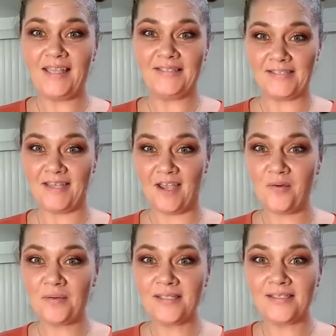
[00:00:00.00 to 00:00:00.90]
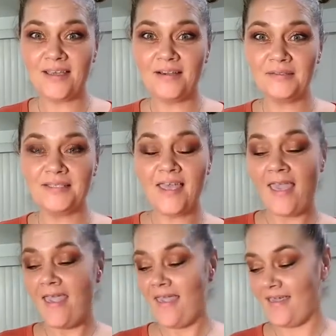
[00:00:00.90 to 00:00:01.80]
and see how it works out.
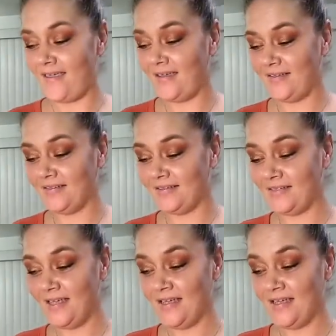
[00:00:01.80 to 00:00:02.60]
And